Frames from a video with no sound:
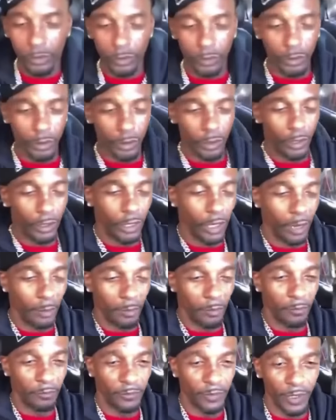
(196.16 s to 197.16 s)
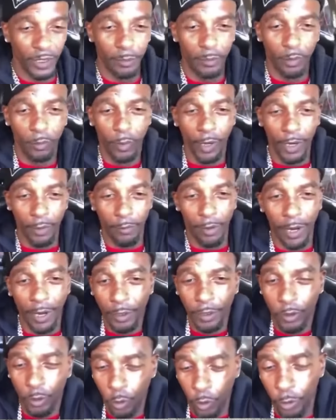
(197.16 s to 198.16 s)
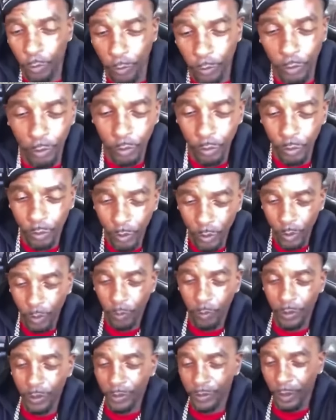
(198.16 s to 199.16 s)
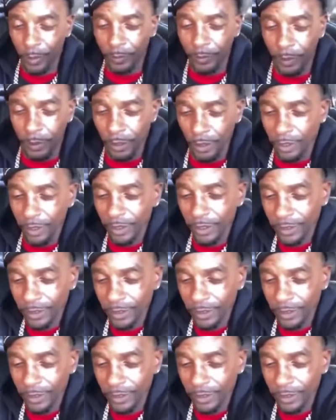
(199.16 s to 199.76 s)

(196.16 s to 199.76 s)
Yeah, I'm gonna feel my way around the courtroom when it's up there.